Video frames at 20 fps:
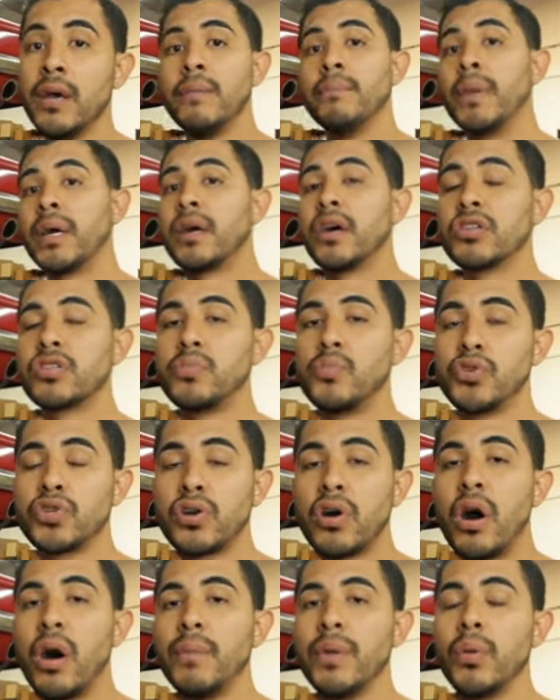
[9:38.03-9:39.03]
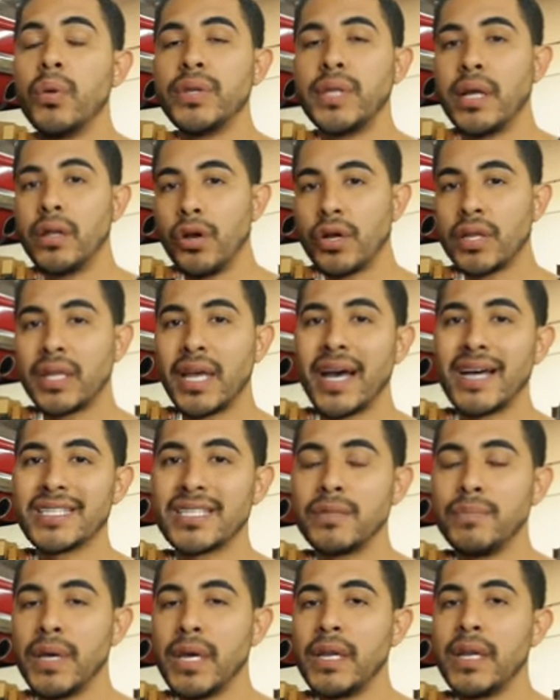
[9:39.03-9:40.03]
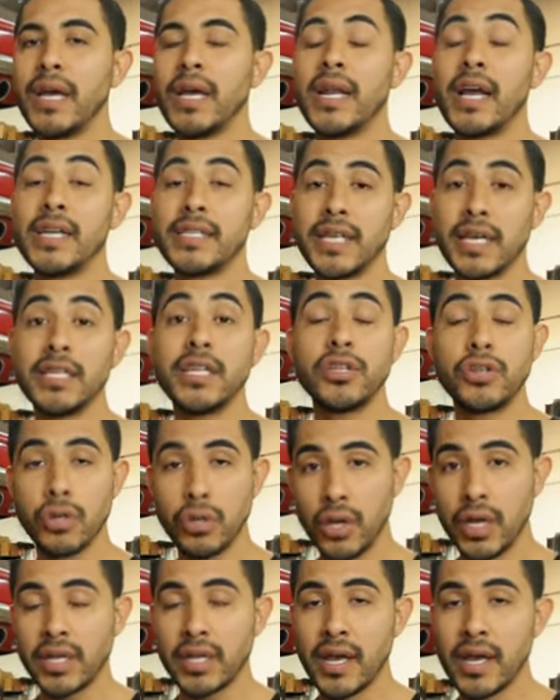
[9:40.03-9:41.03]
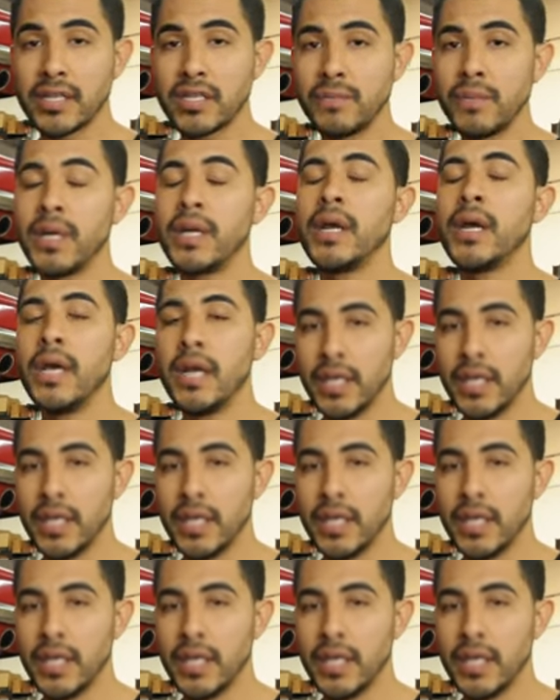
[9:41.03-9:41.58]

My customers call me when they look at the estimate and I say, did you look at the estimate?